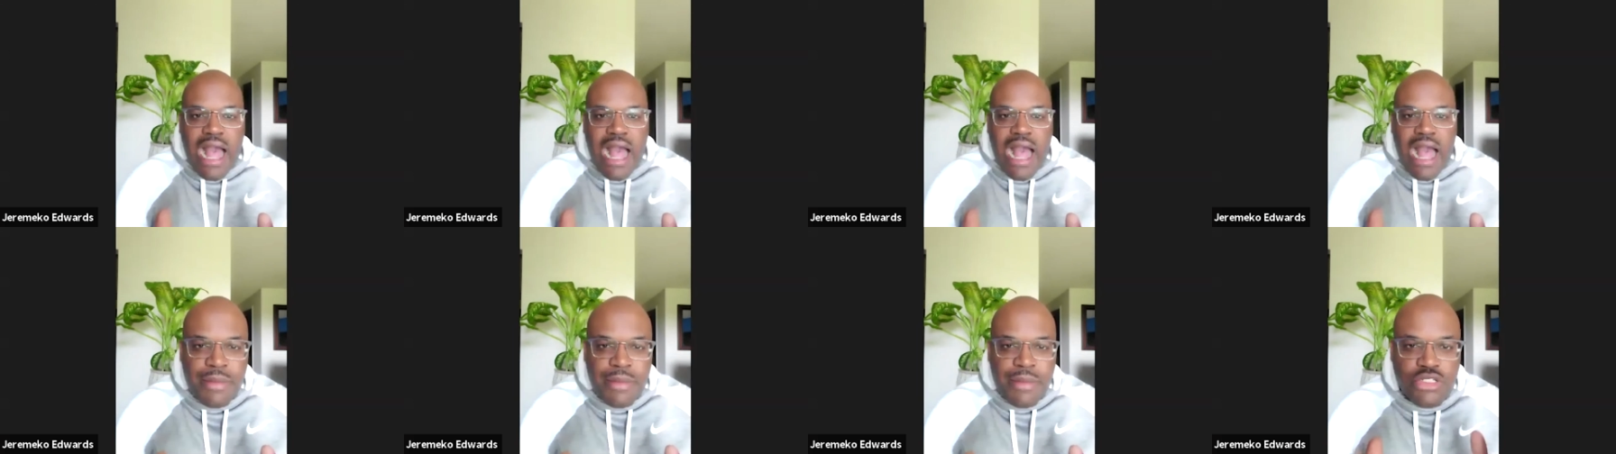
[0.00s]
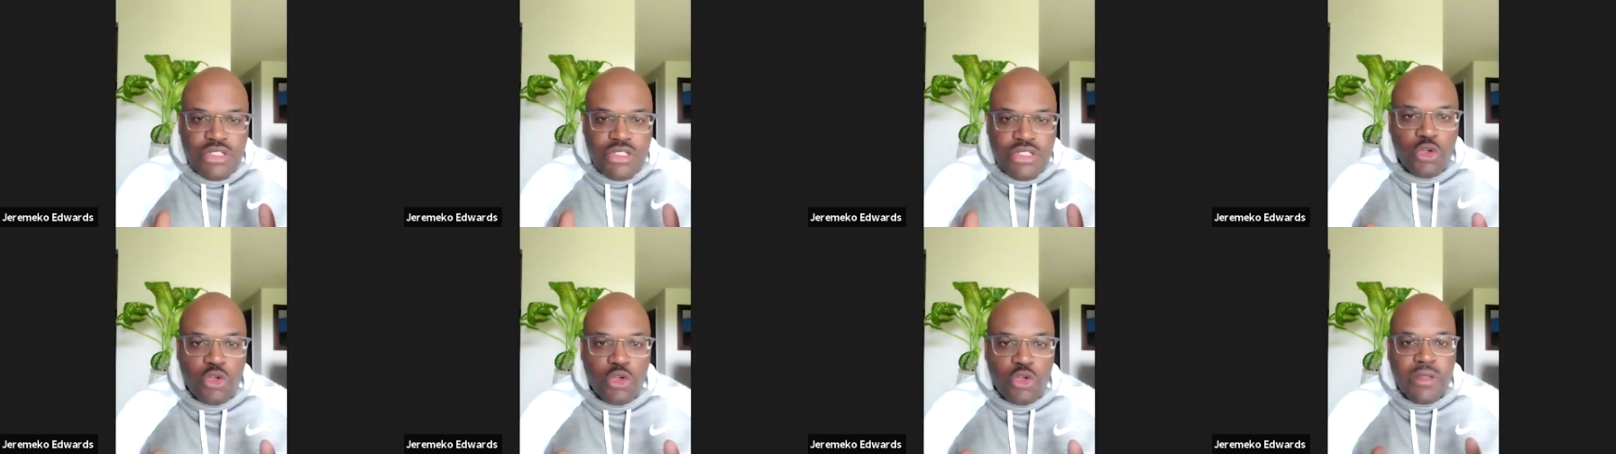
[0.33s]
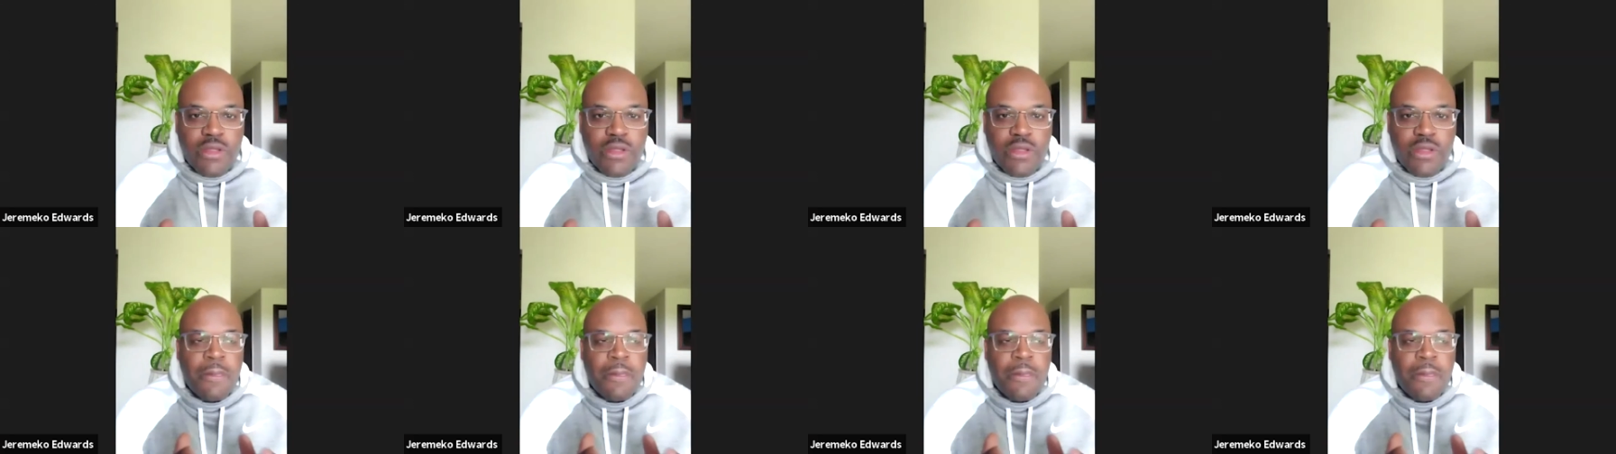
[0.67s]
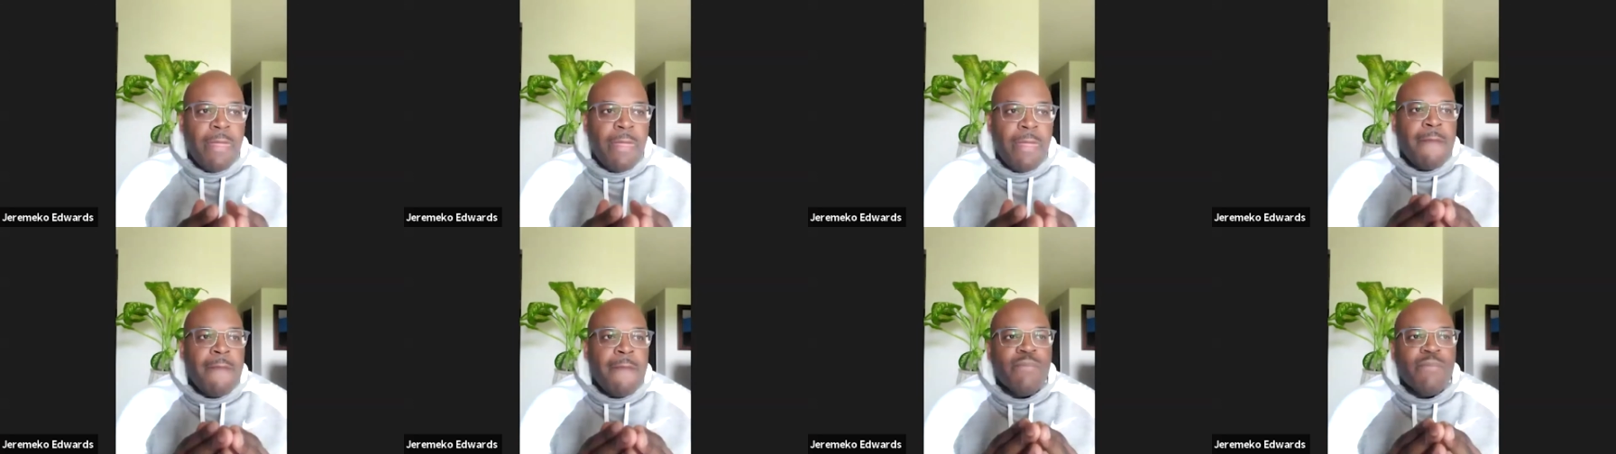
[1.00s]
soothing.
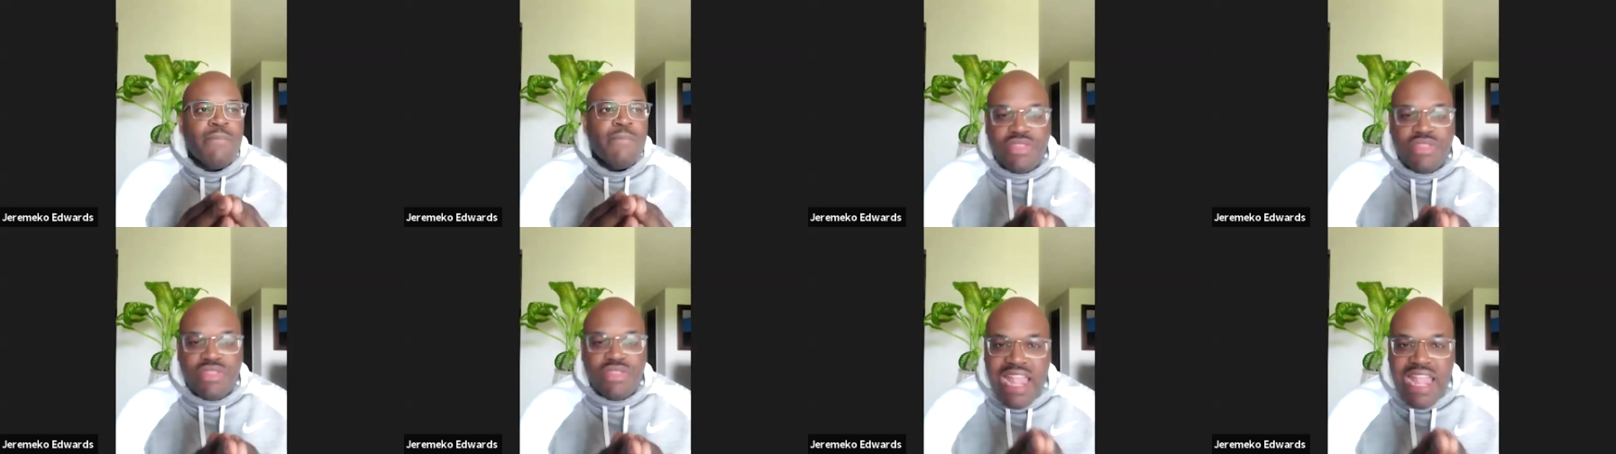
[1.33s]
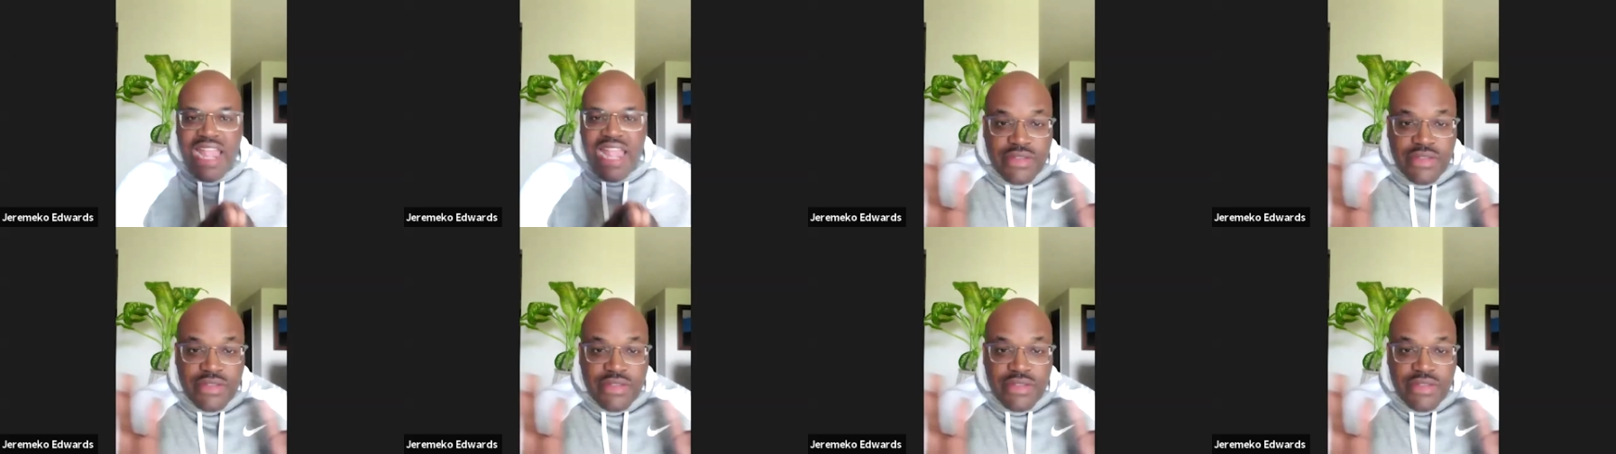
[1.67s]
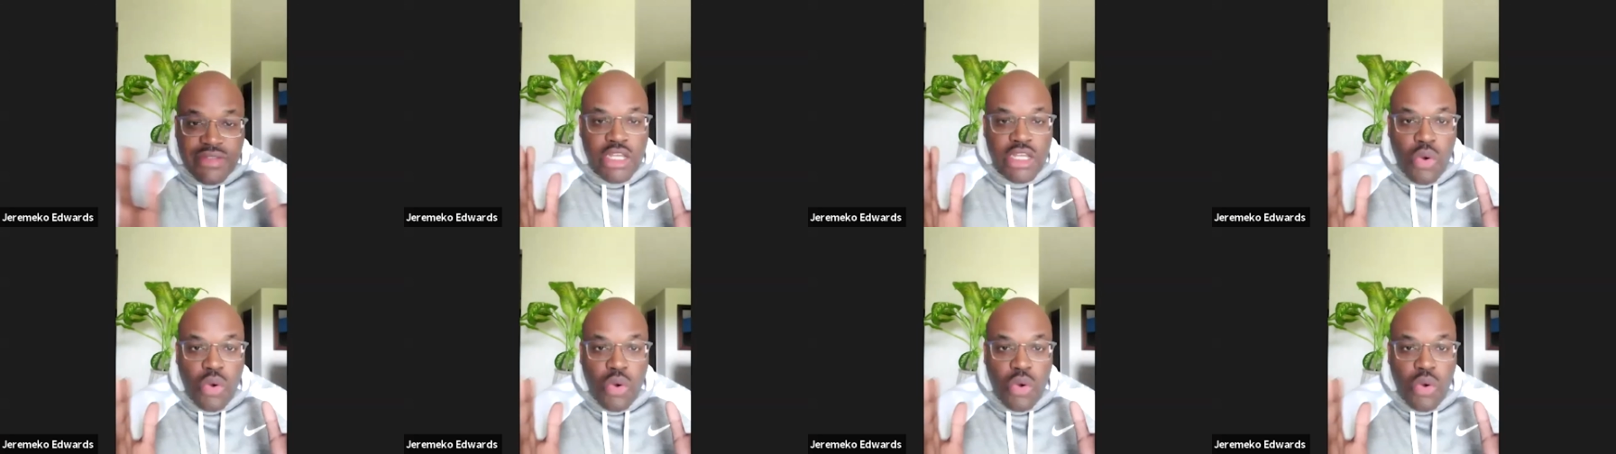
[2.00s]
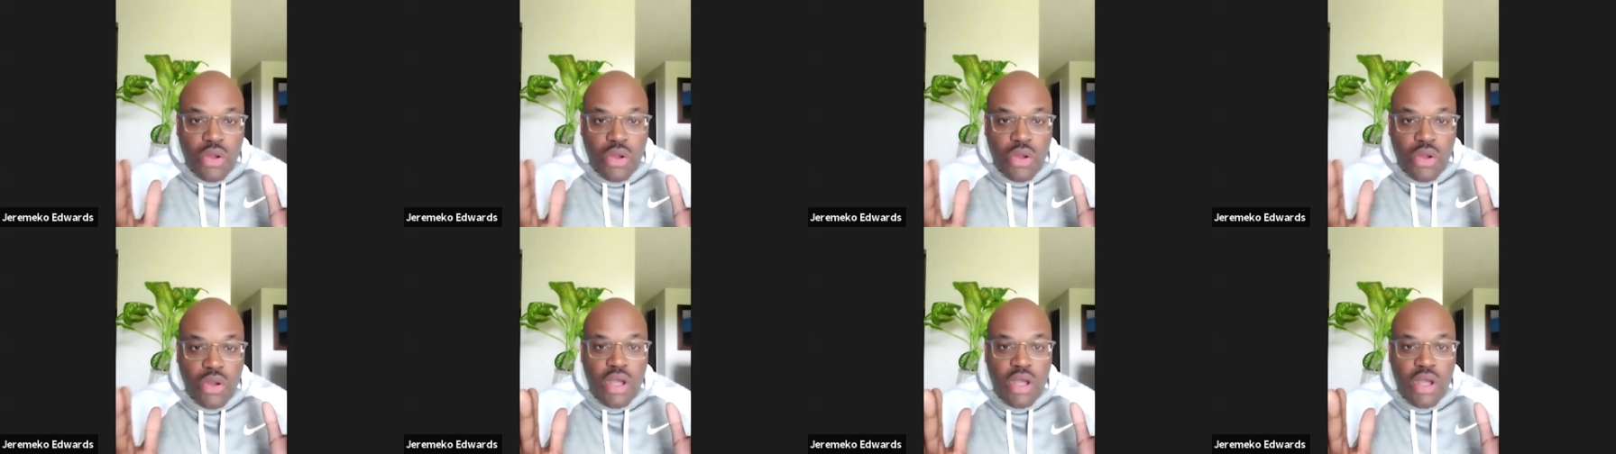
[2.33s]
With everything going
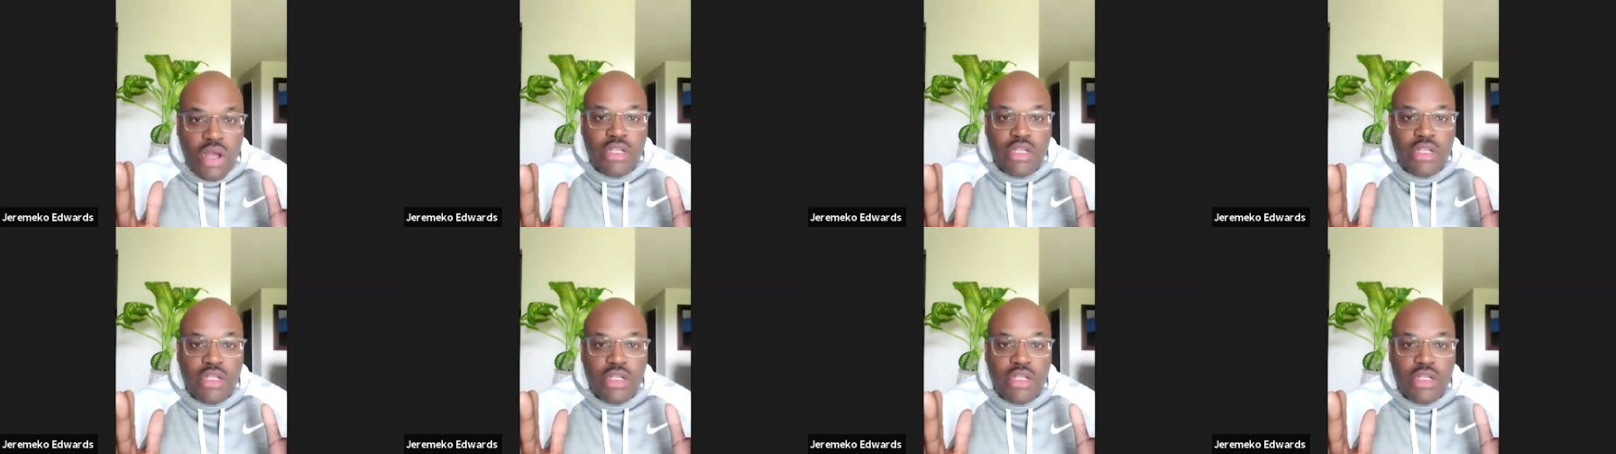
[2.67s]
on,